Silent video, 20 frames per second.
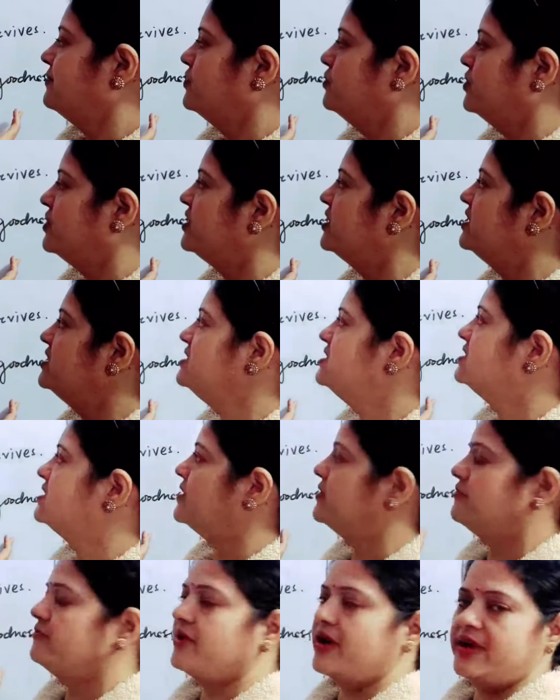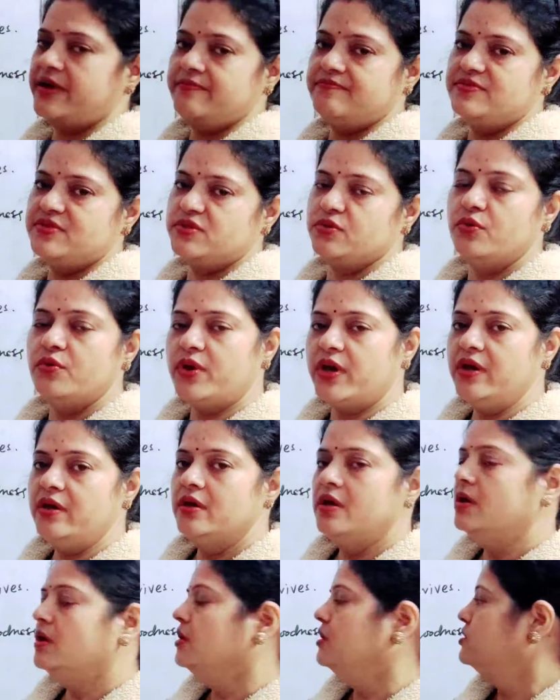goodness survives.
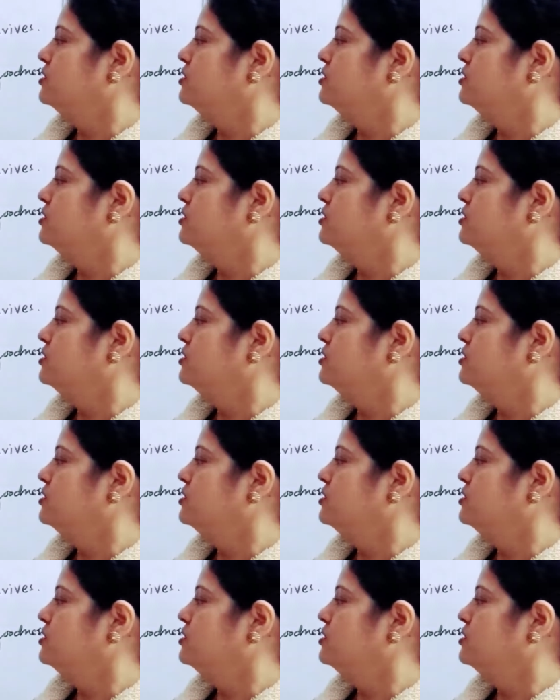Okay.